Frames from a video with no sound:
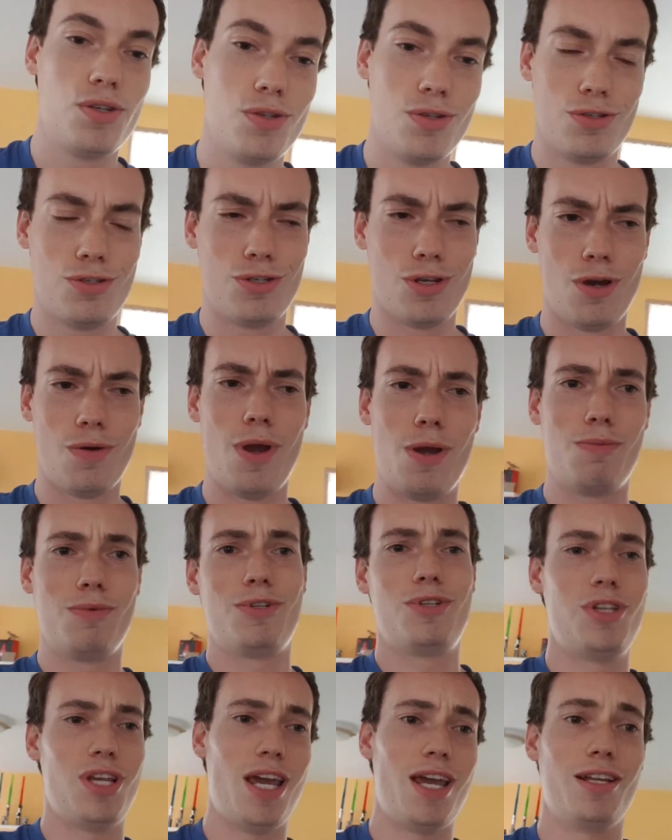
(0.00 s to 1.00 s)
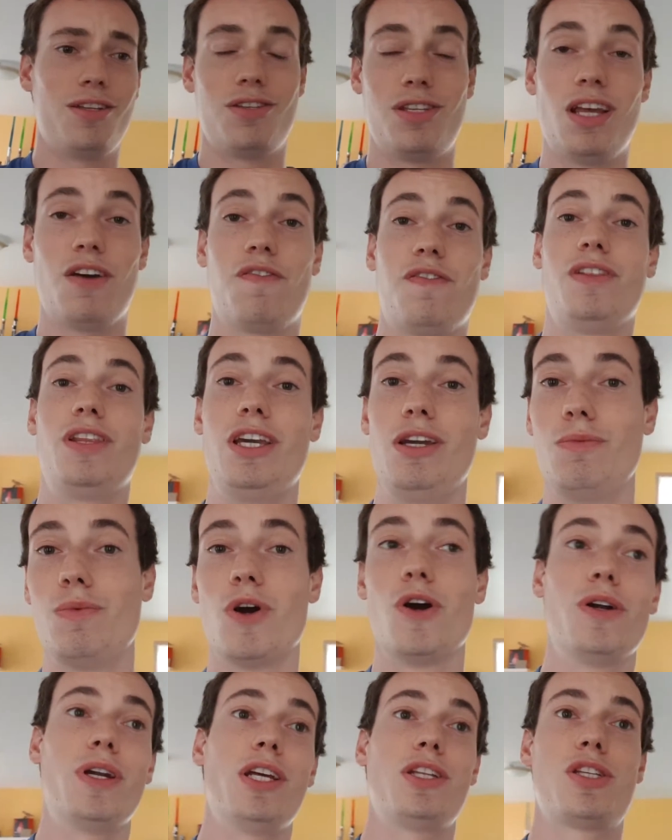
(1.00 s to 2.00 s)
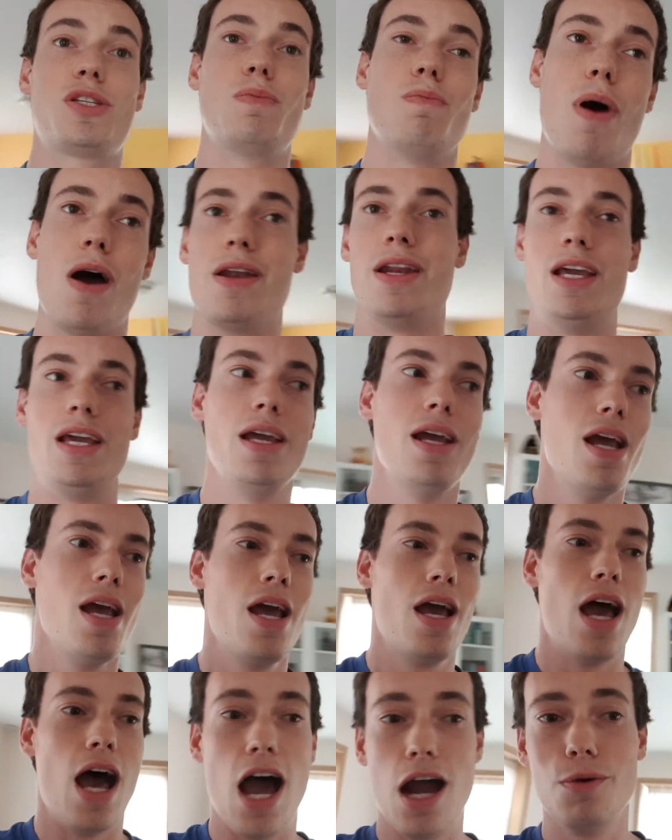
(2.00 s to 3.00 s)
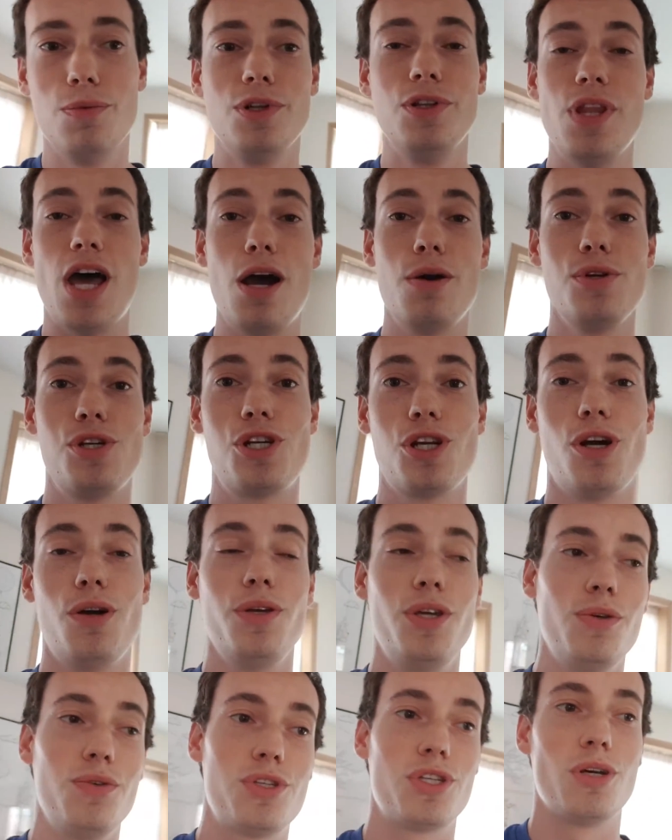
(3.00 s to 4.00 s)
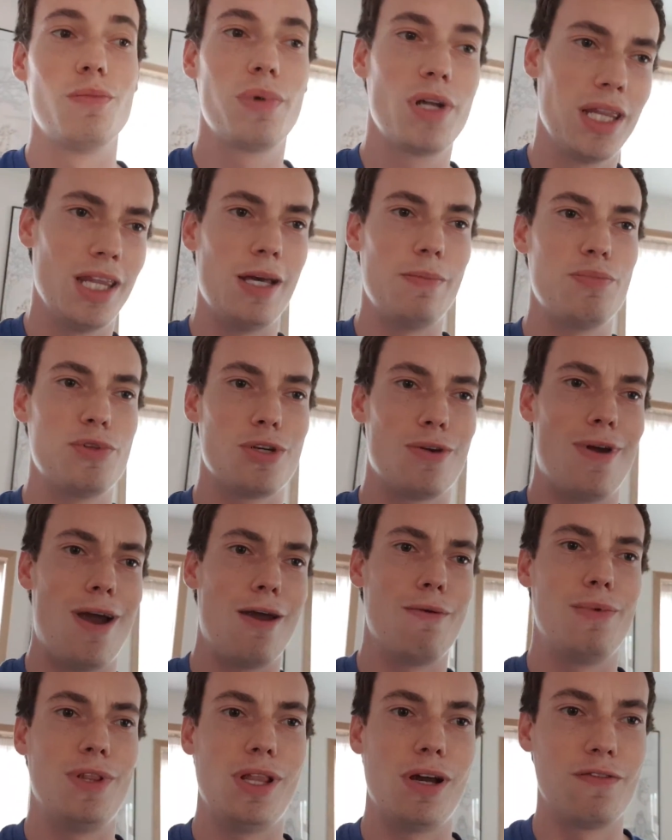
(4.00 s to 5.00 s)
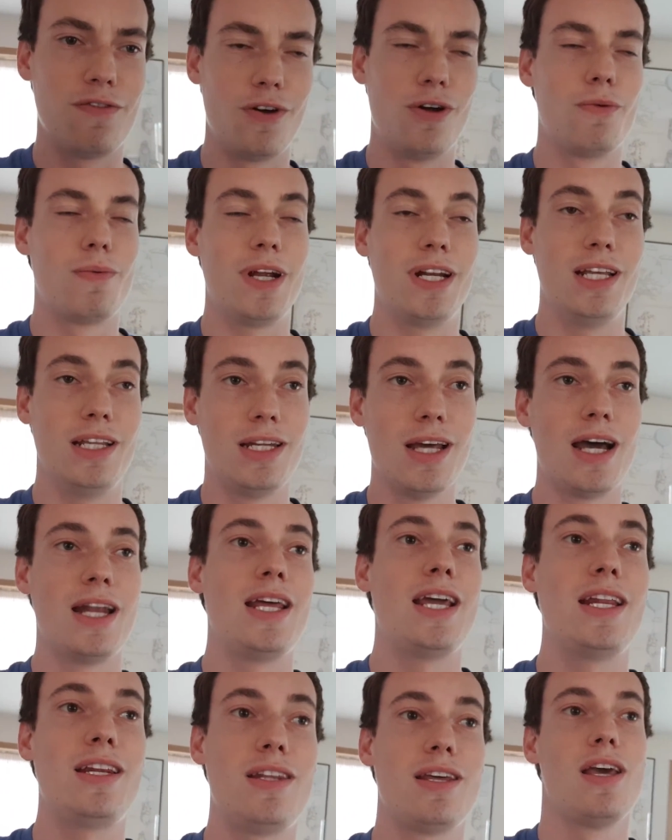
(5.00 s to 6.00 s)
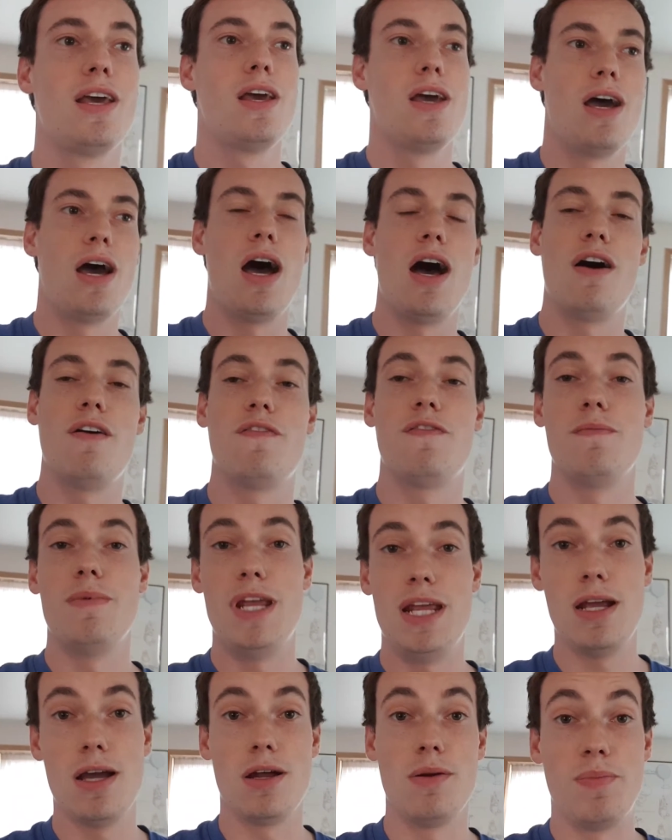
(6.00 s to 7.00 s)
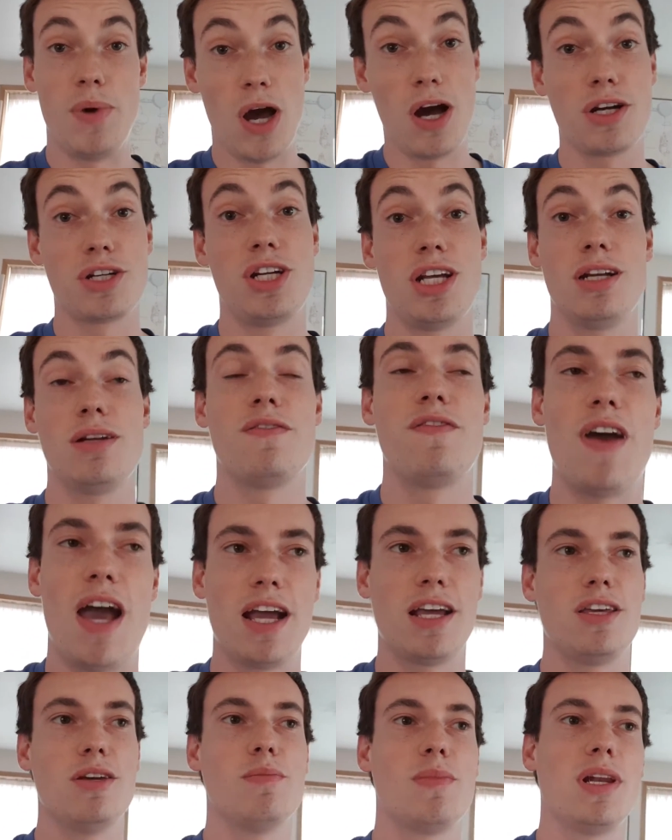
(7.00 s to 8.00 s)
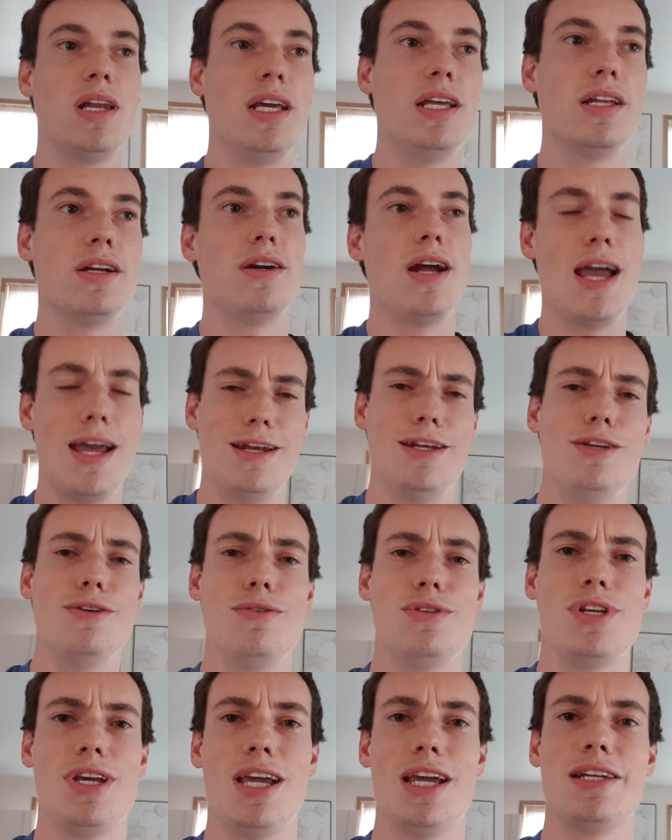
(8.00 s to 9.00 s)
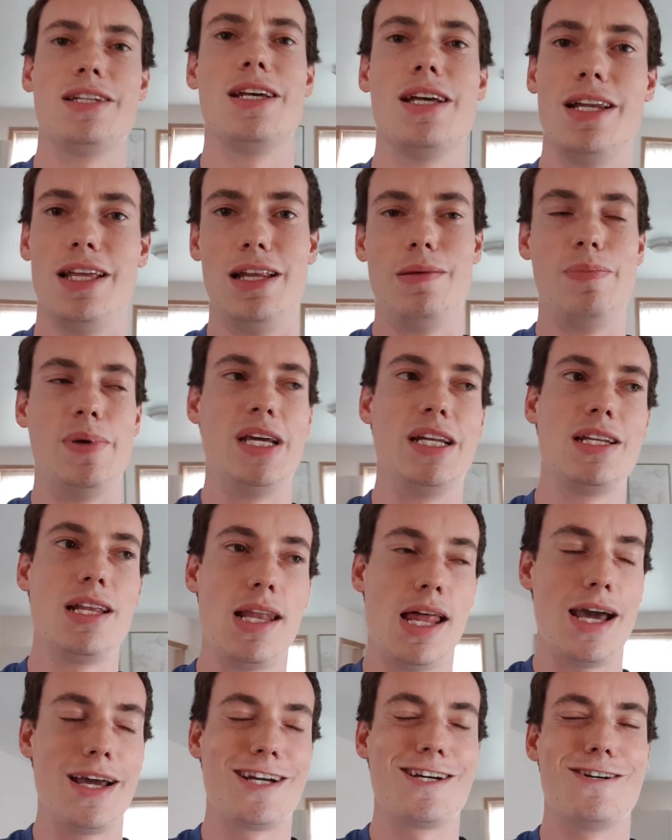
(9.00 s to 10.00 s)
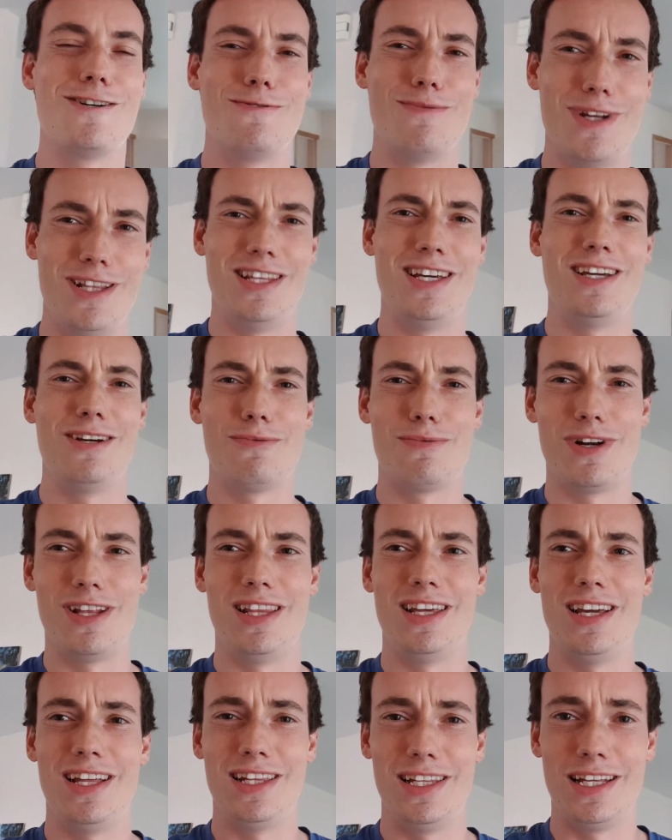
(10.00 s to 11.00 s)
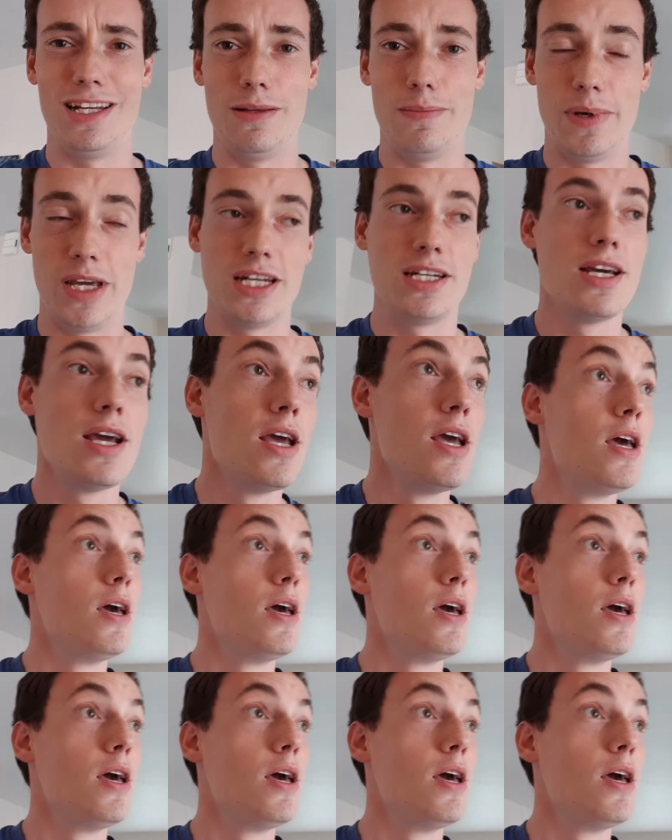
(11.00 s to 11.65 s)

So I would say it's definitely worth its money. I will now show you some clips, or I will have already done it, of me unboxing the vacuum cleaner and using it a little bit, like a really a little bit.